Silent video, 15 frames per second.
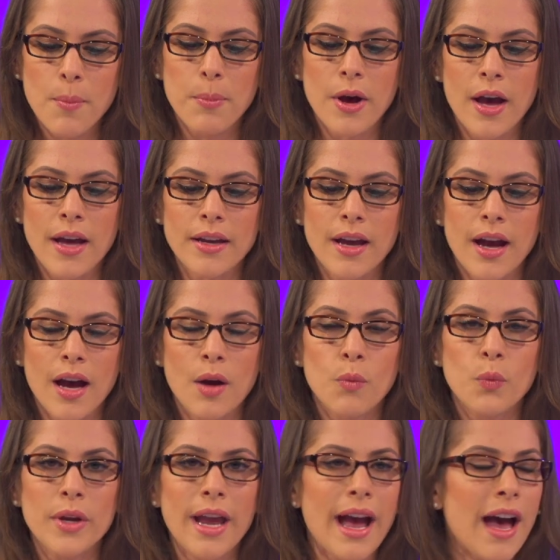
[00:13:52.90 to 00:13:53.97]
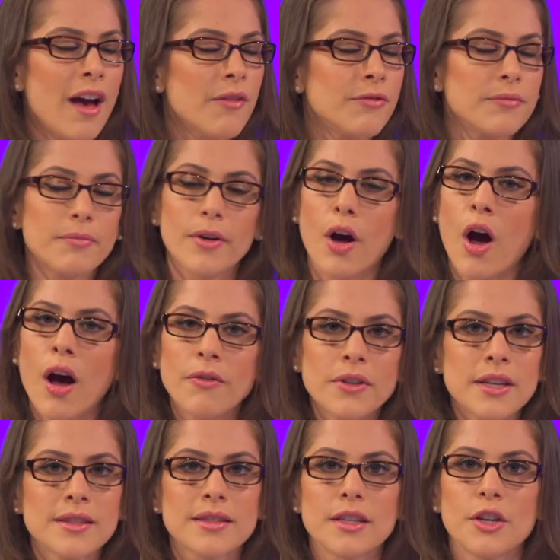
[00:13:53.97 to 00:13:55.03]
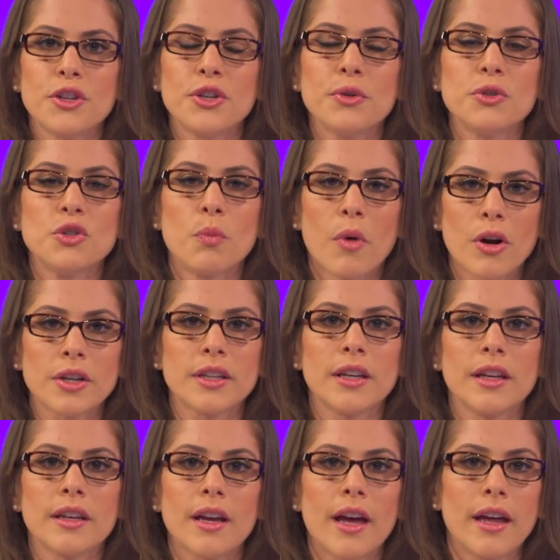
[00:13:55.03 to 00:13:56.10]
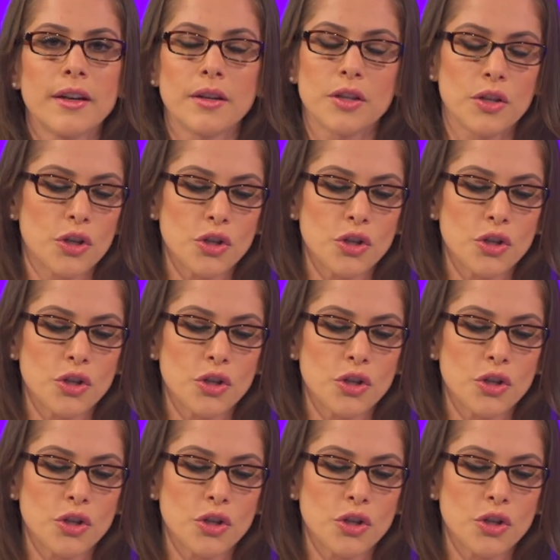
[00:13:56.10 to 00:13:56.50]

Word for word: But we have obviously a huge market and a